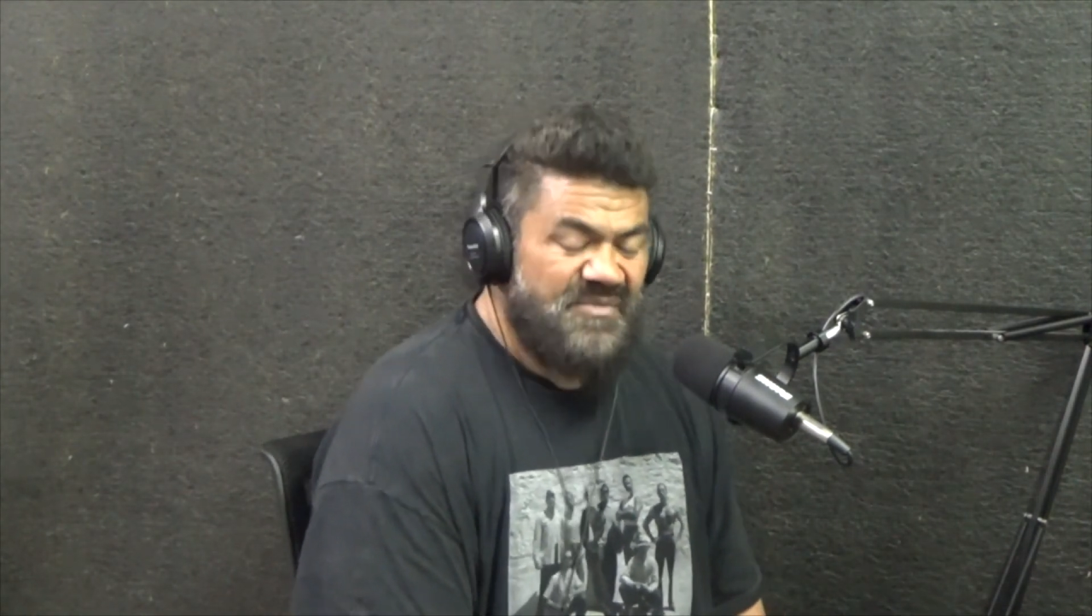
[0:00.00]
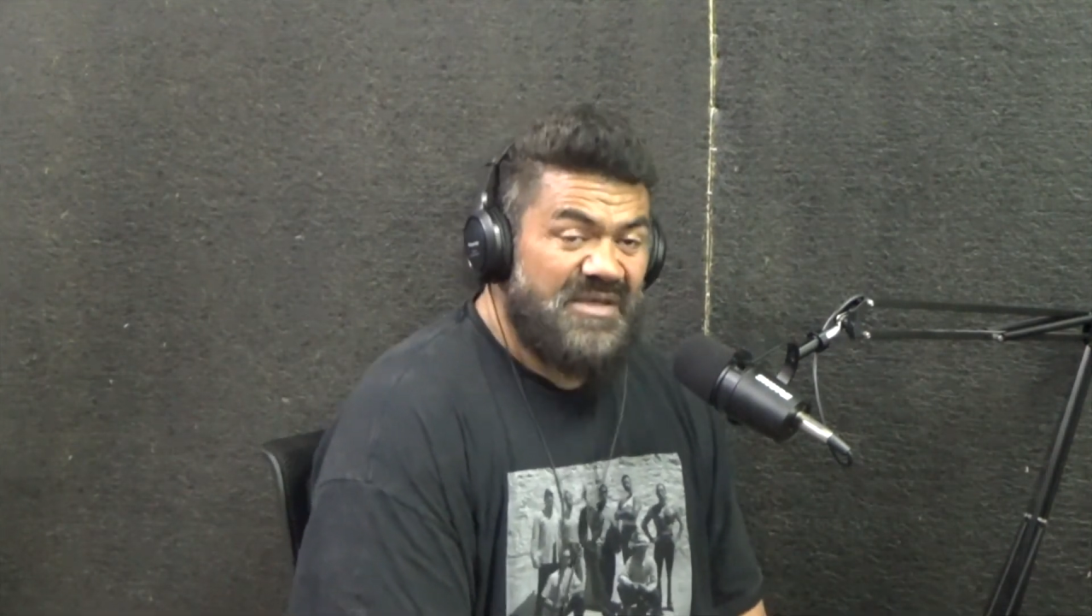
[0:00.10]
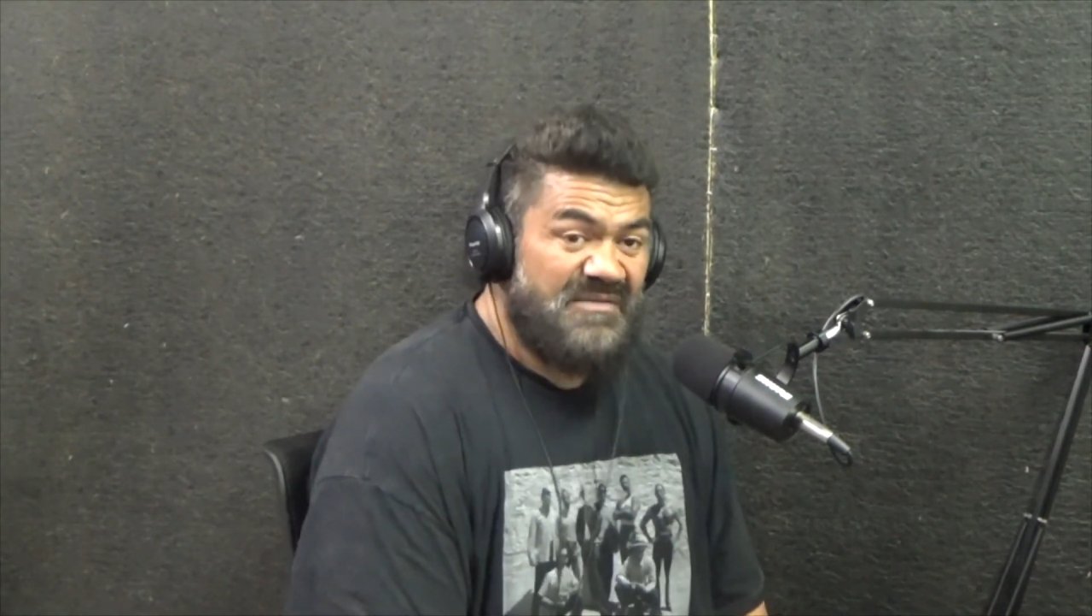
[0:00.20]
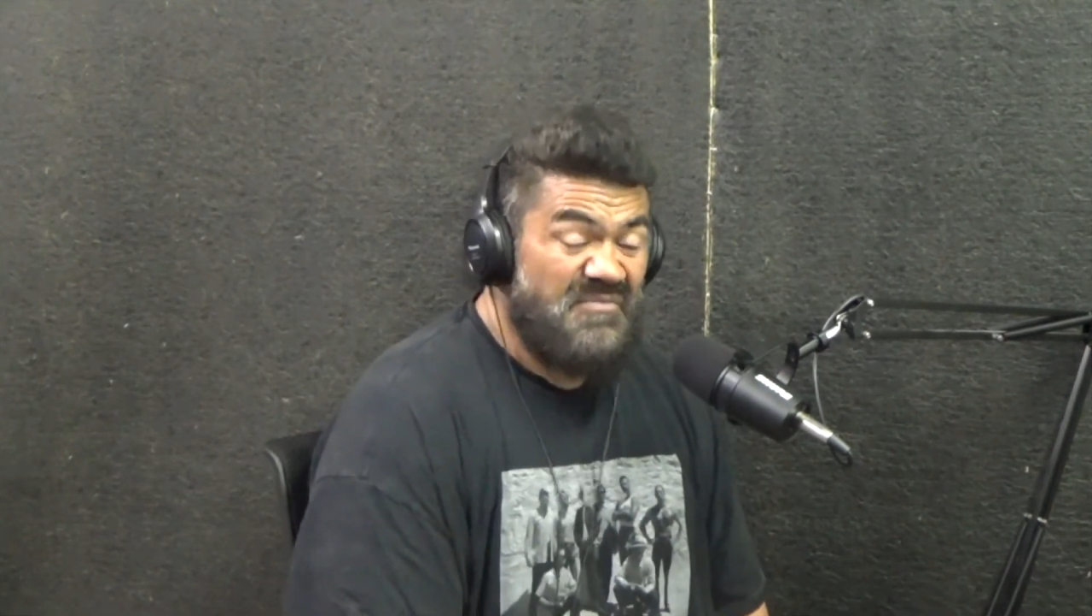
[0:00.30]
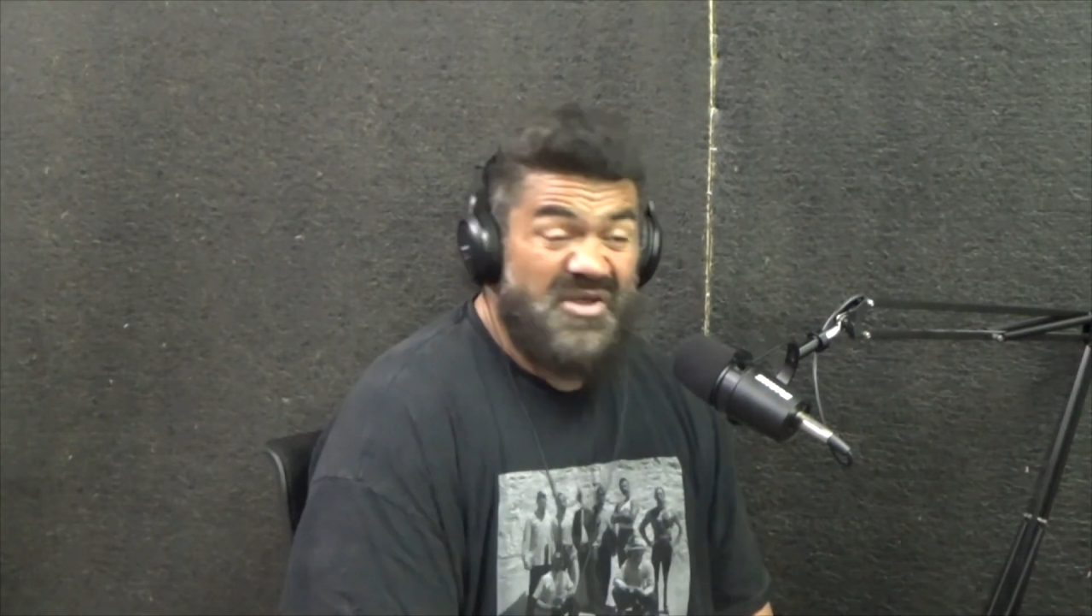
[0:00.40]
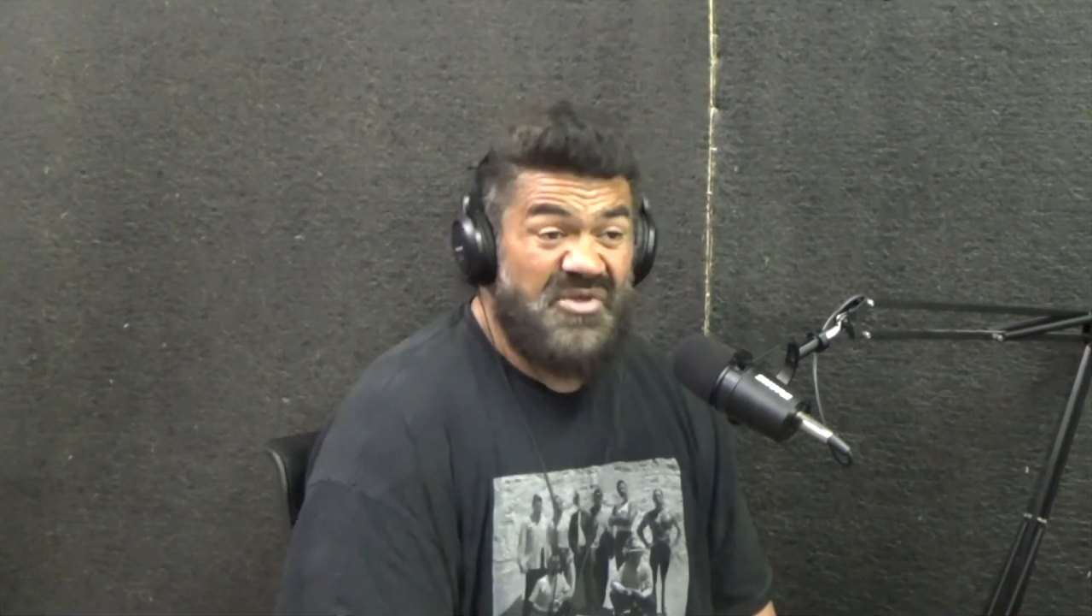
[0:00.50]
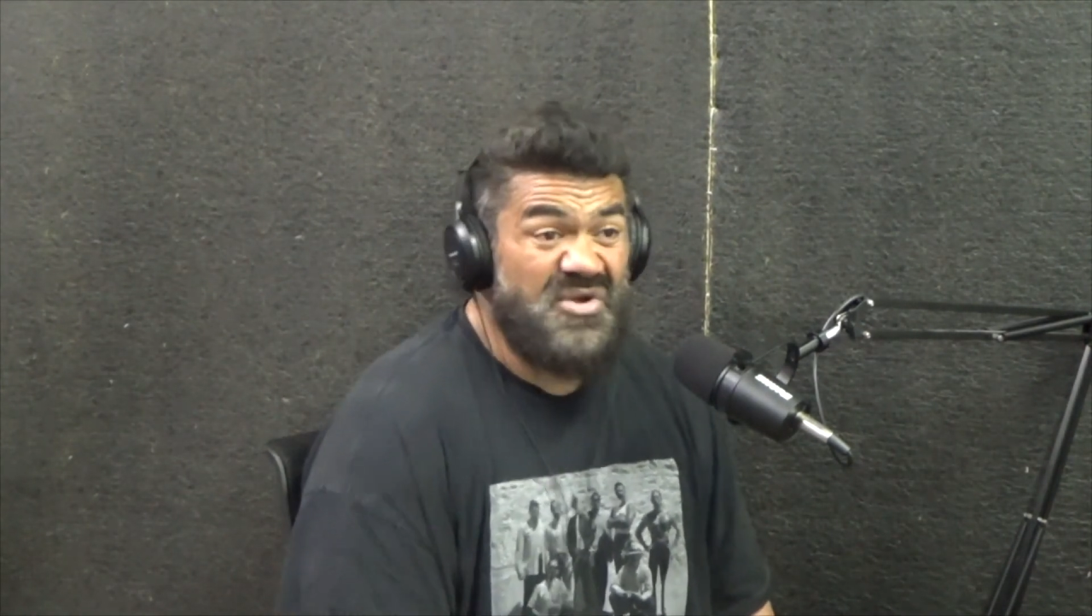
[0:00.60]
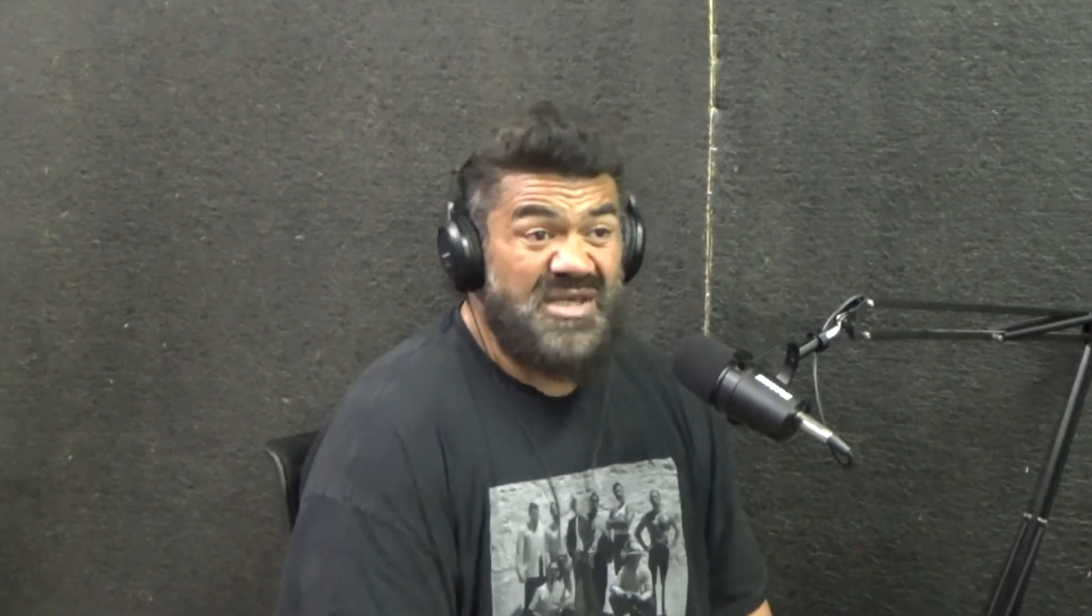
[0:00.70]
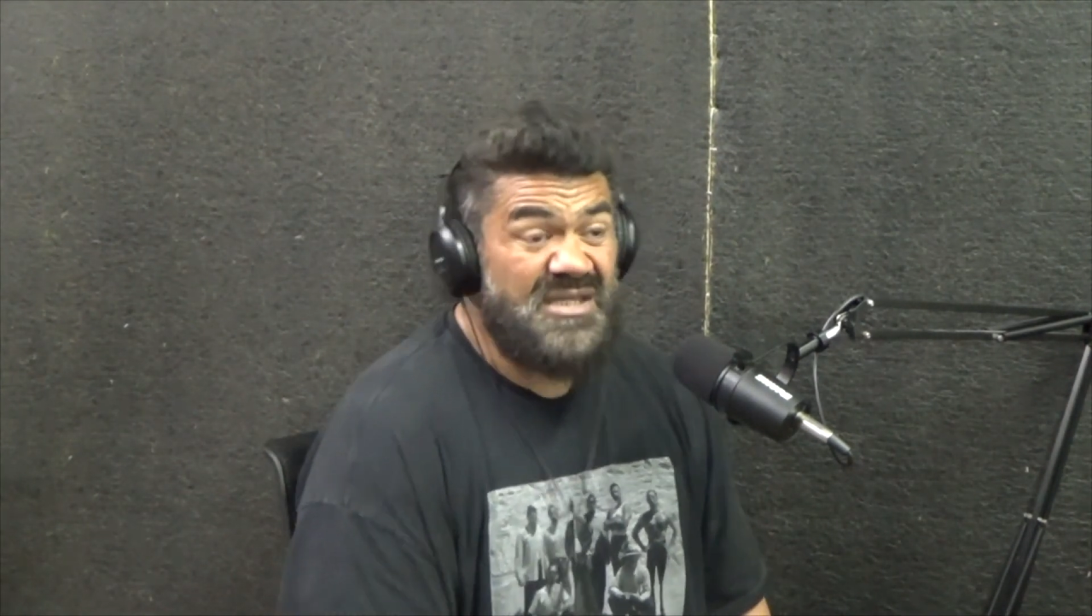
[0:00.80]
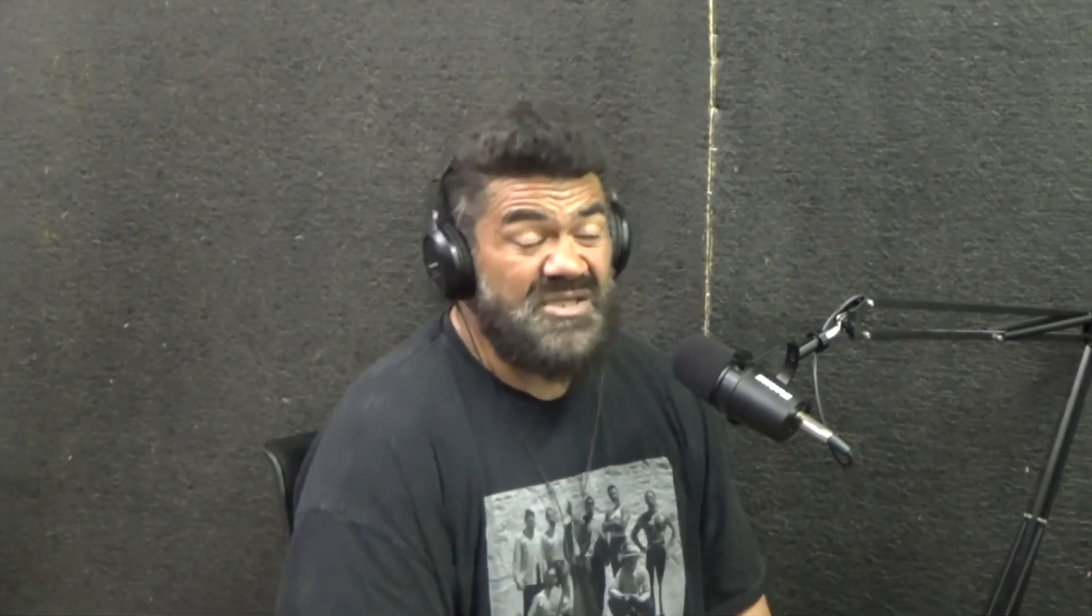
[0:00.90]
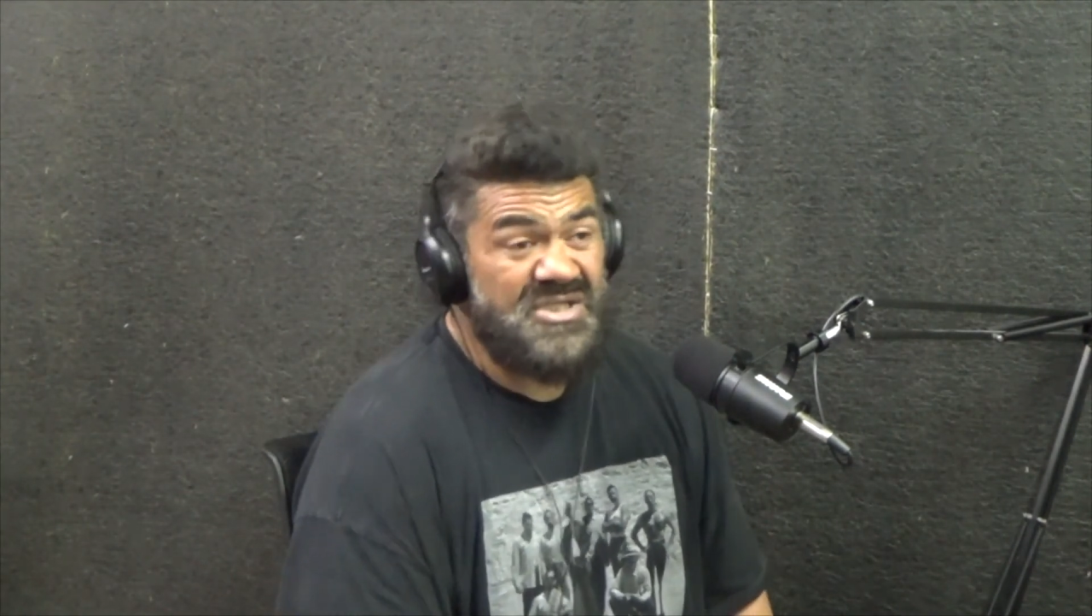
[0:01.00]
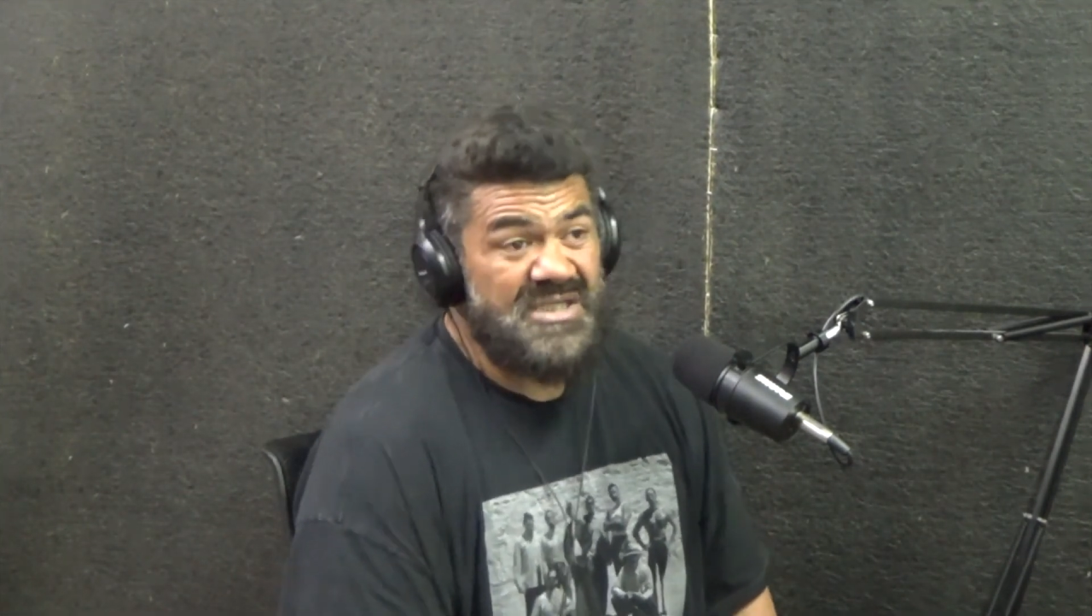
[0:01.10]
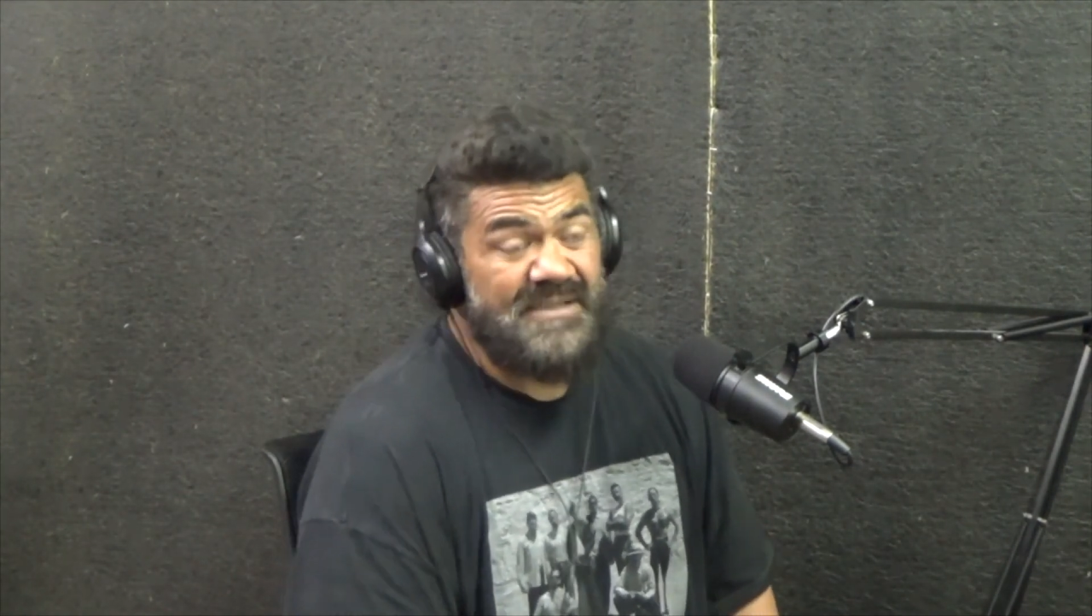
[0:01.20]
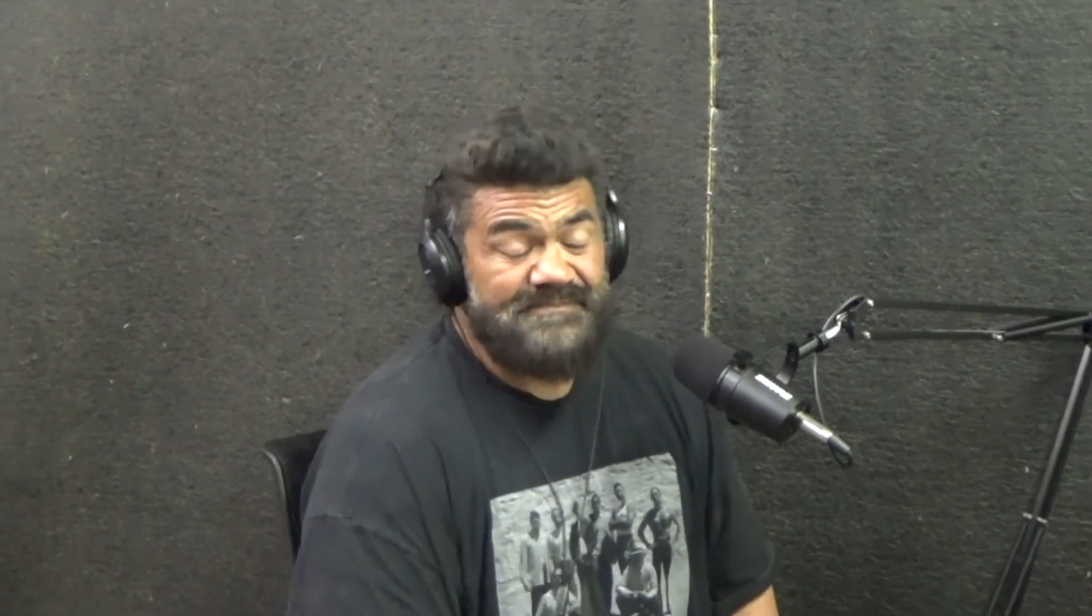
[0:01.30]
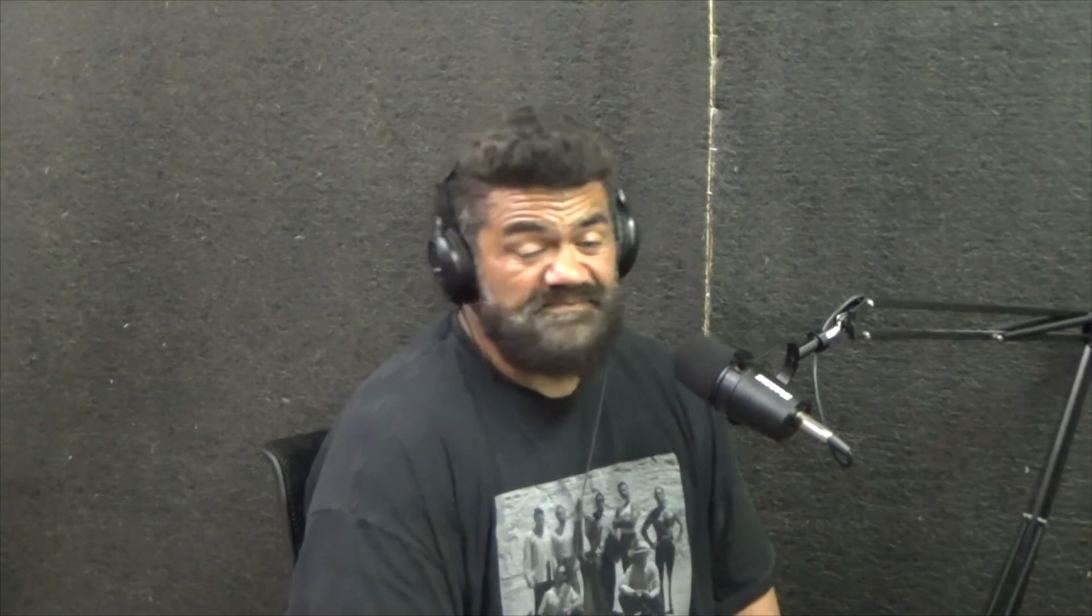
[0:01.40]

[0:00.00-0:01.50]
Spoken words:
It's my 3rd year this year.